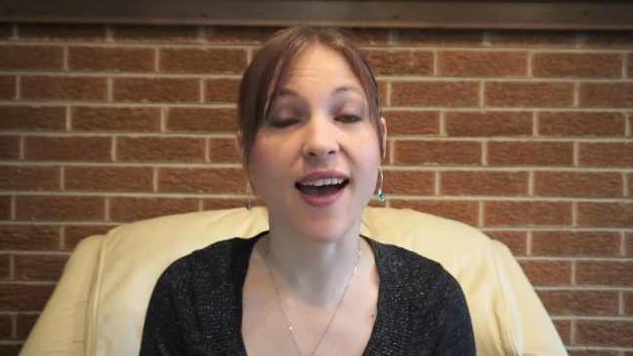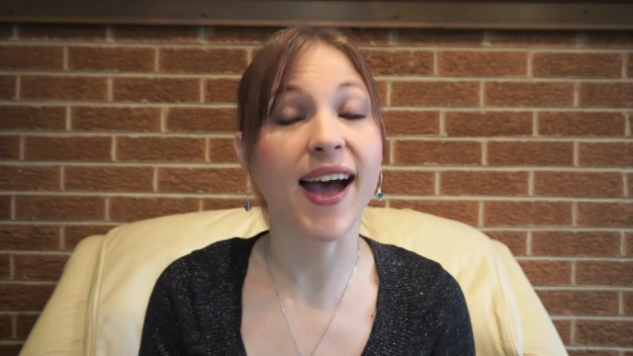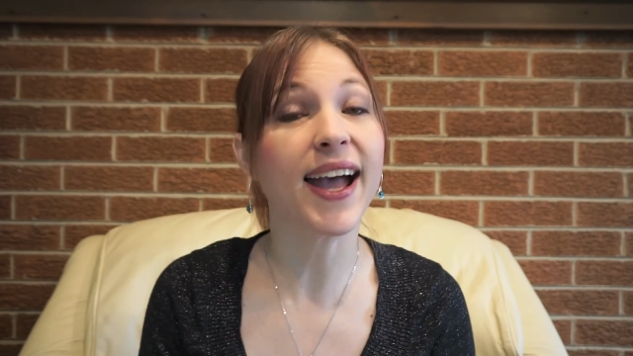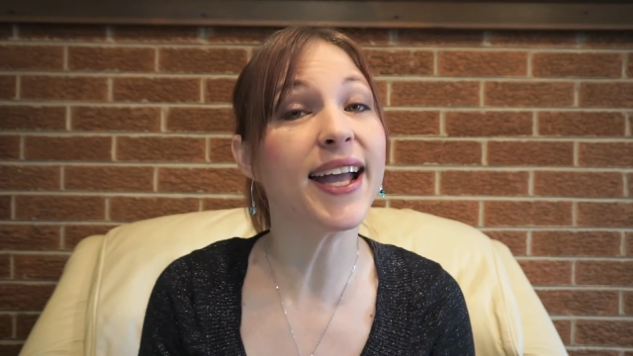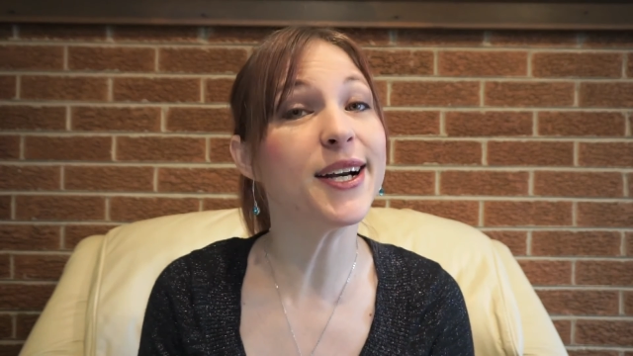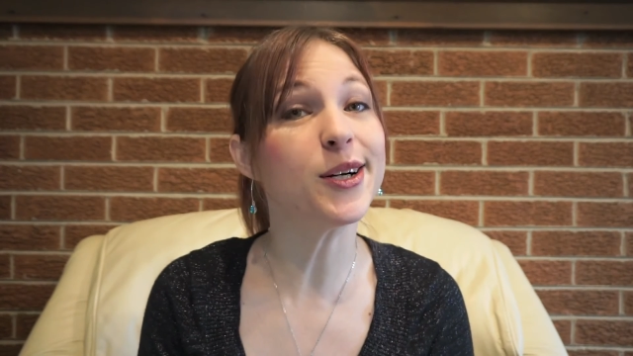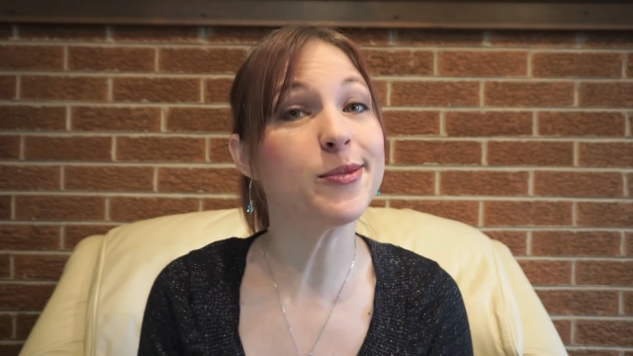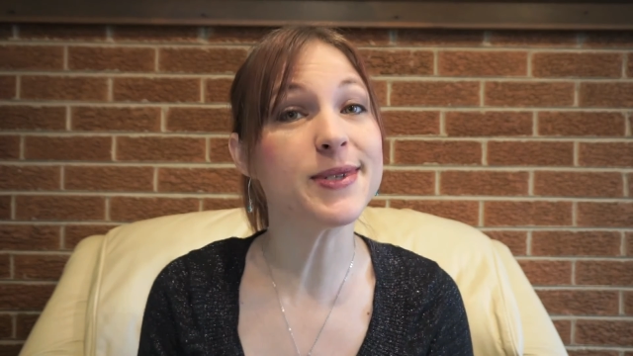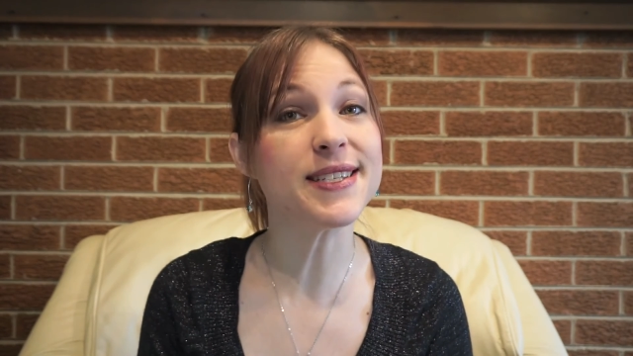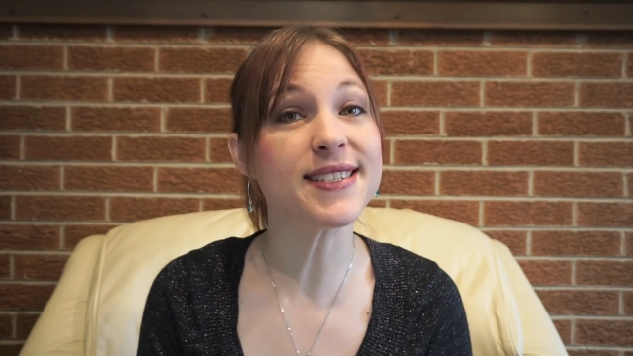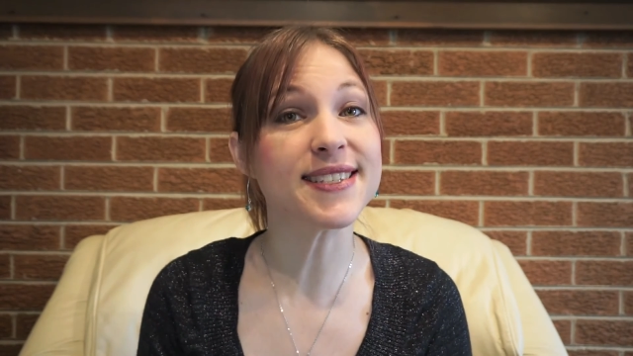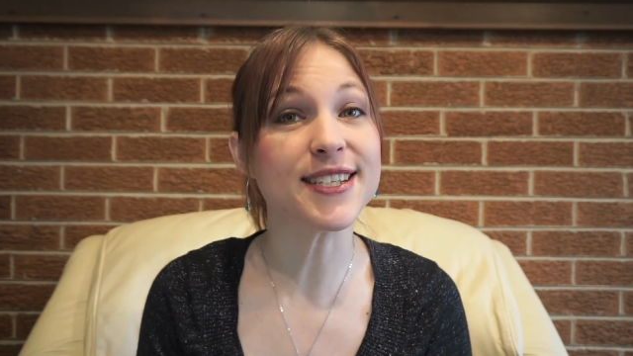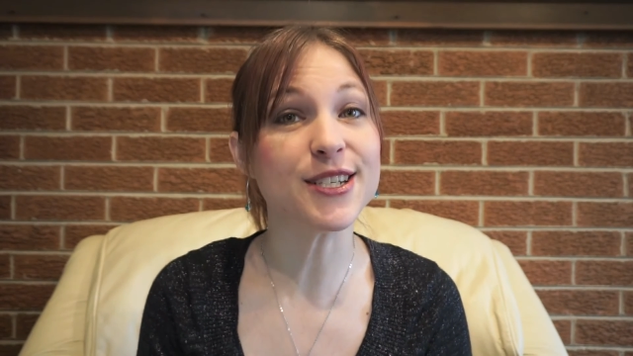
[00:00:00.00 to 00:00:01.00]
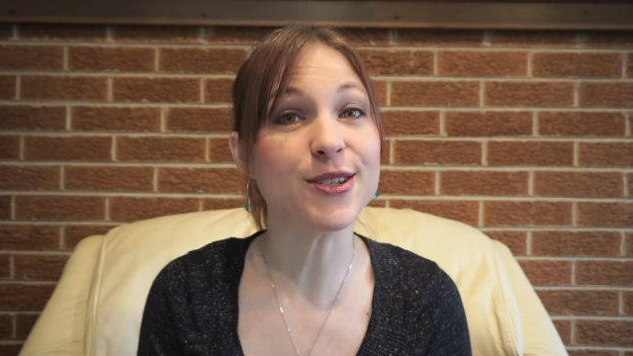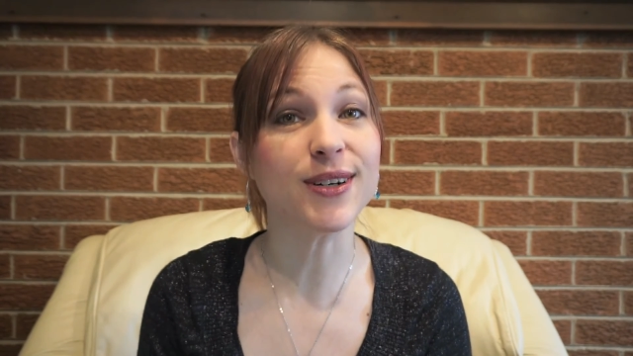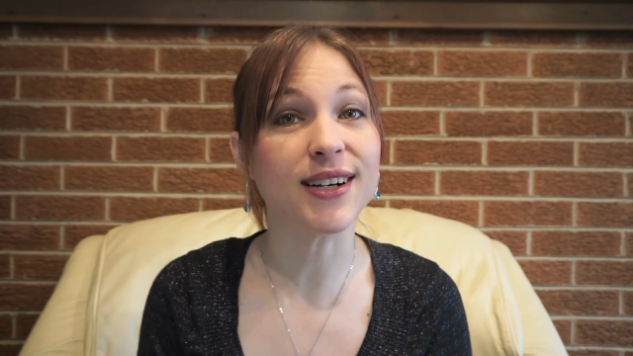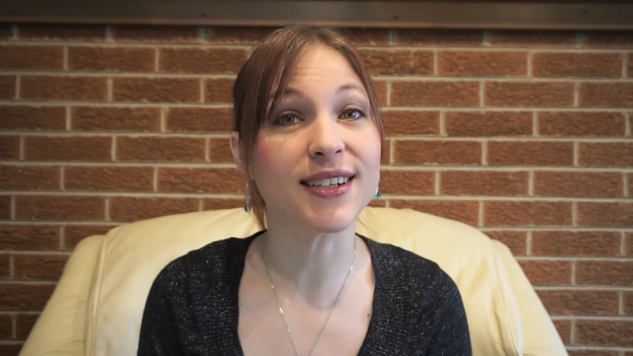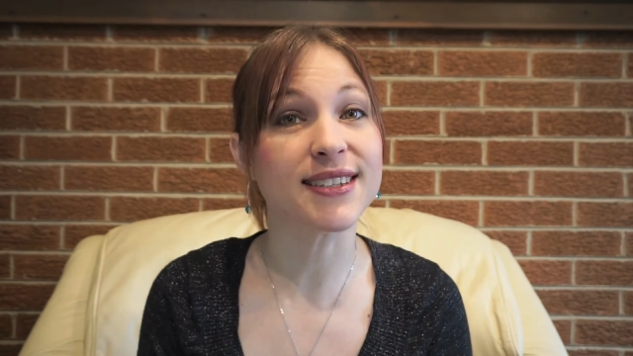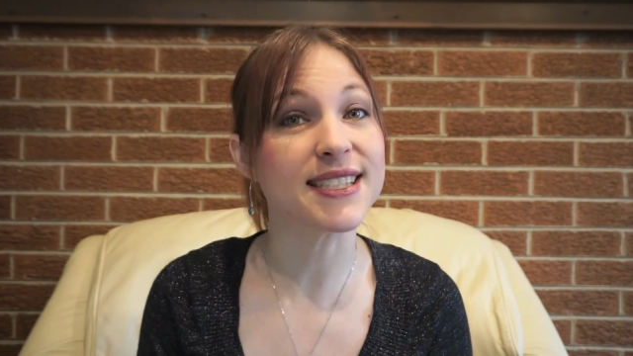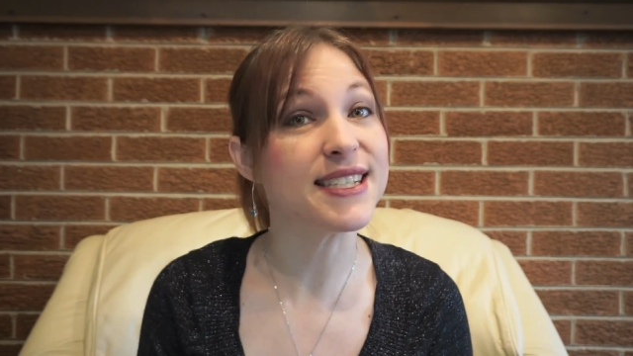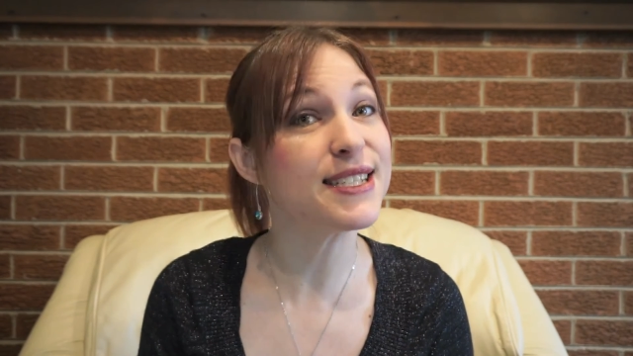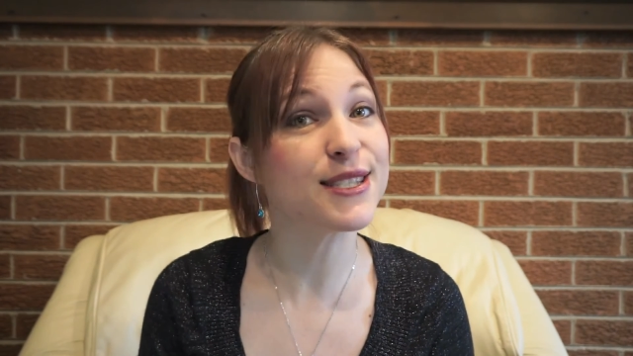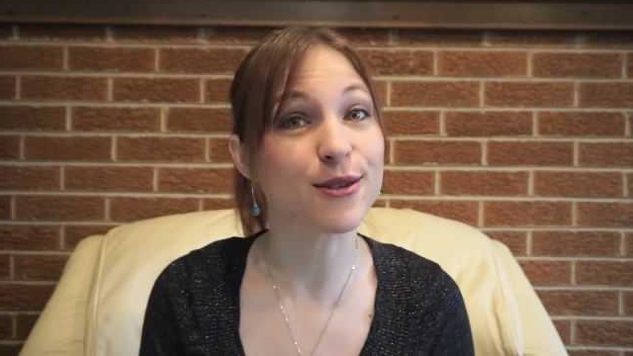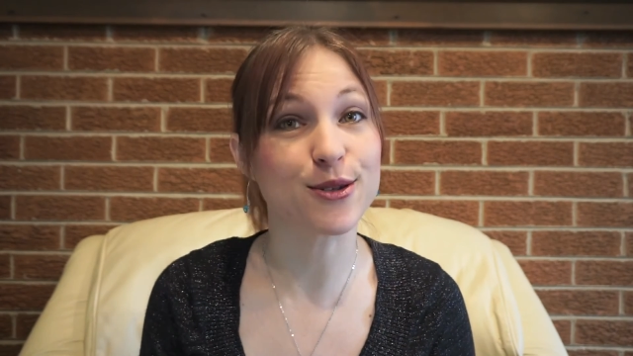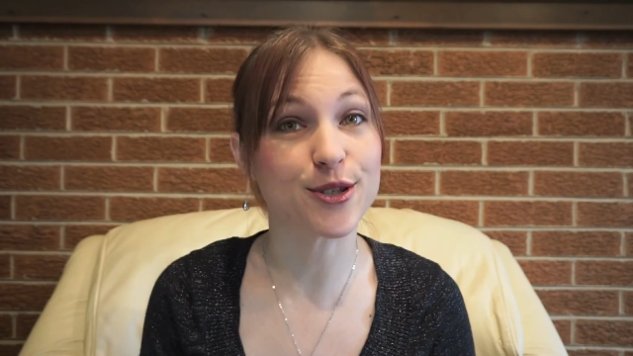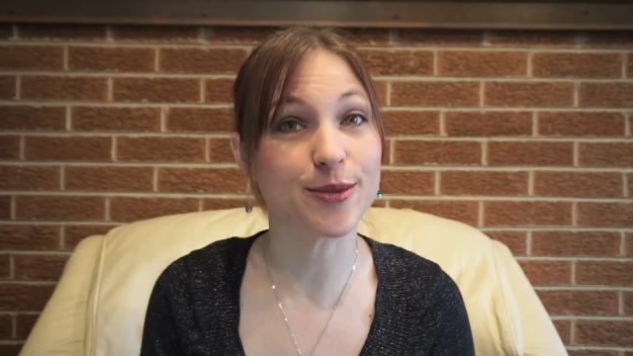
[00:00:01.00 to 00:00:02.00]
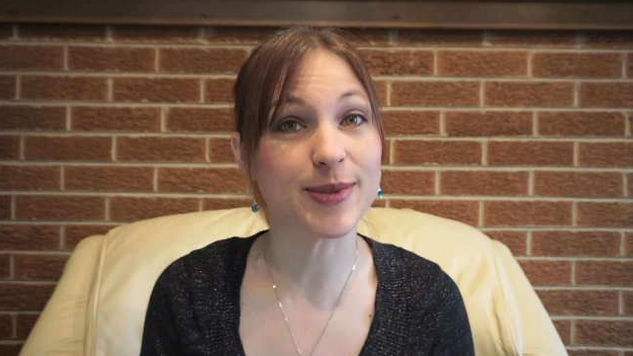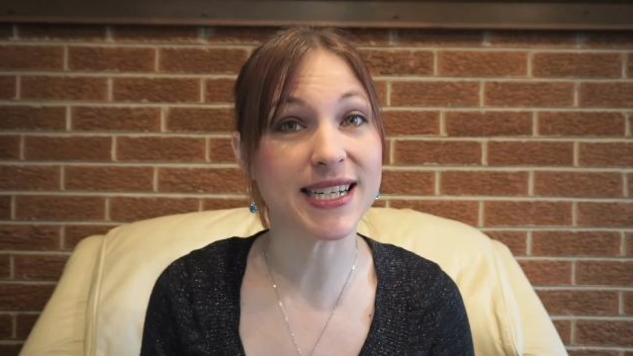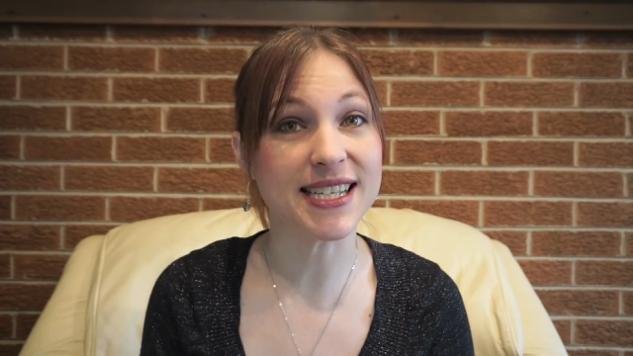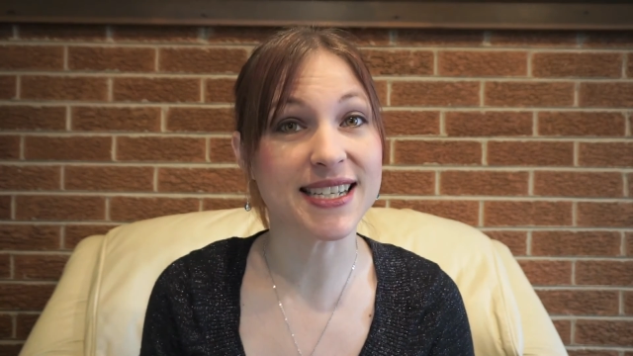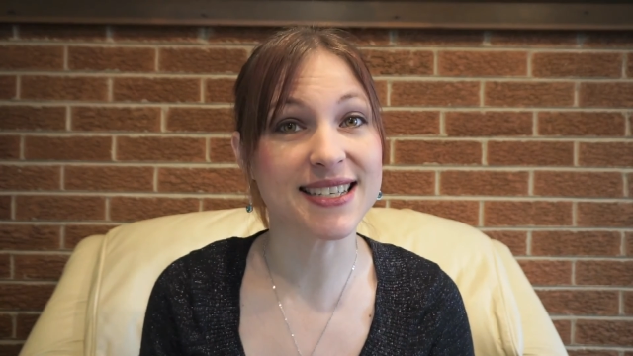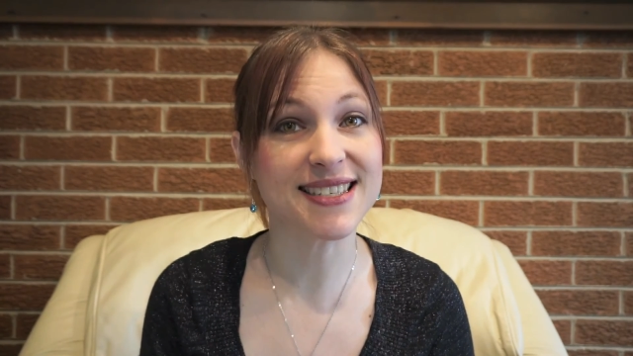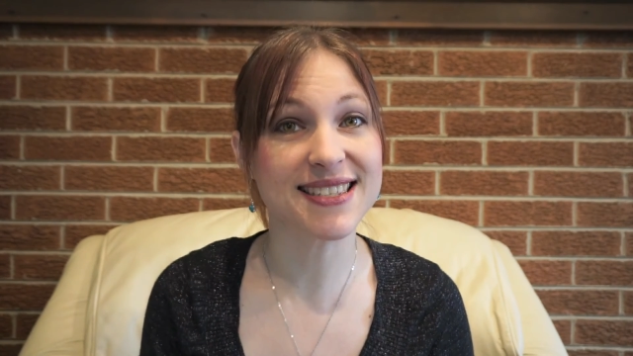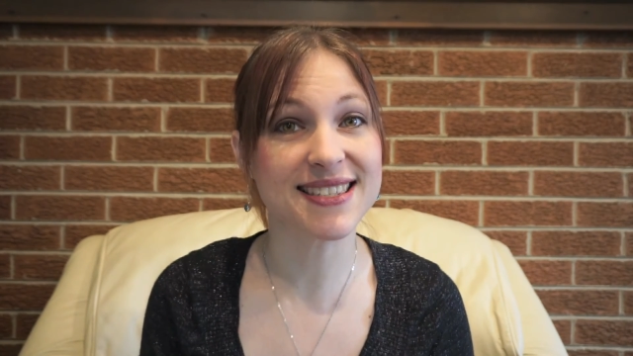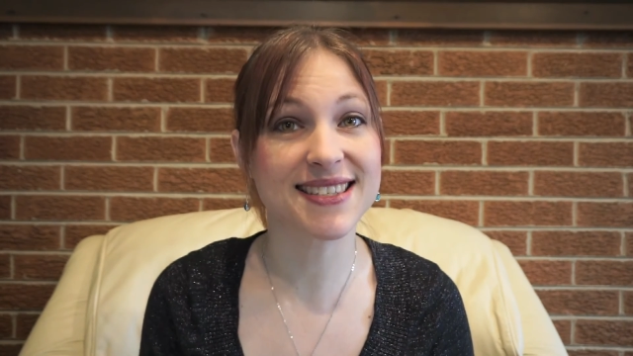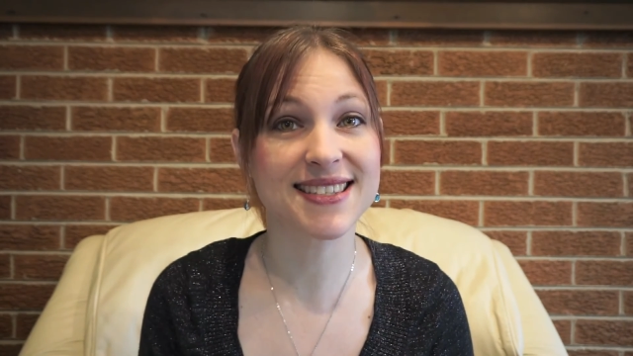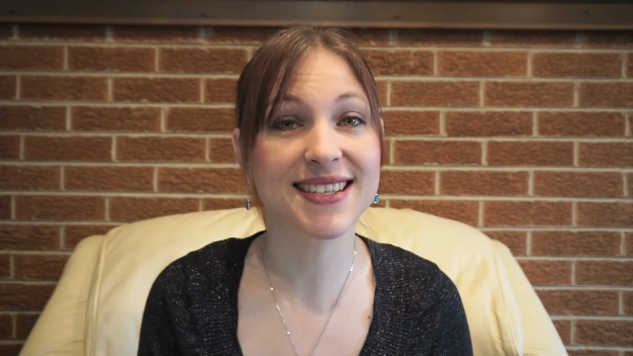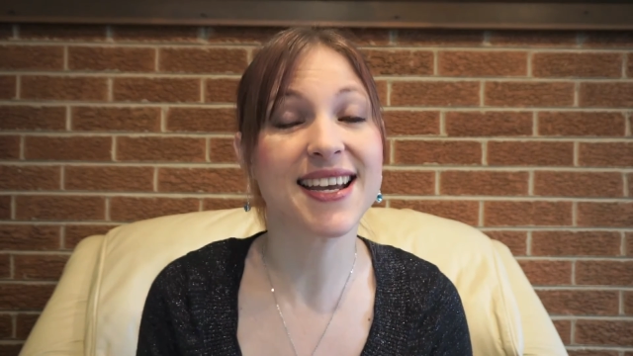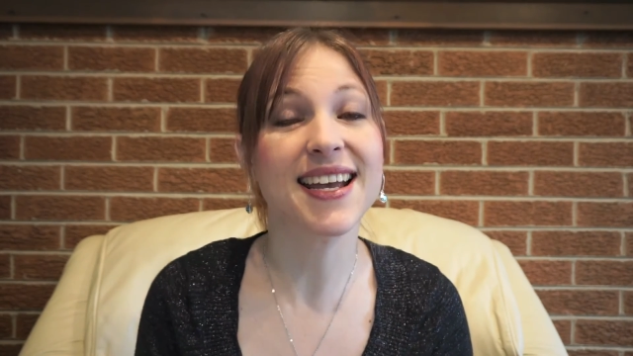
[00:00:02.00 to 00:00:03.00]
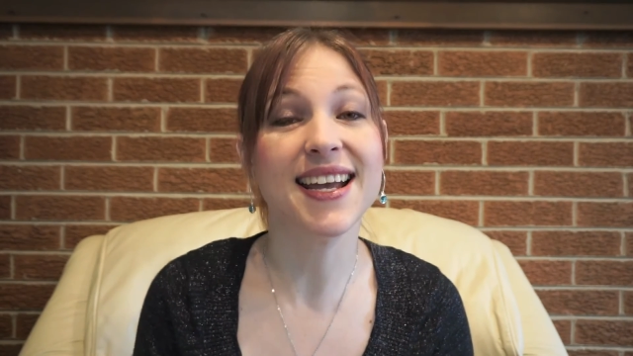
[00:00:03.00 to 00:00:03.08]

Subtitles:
I hope to see you on the social medias.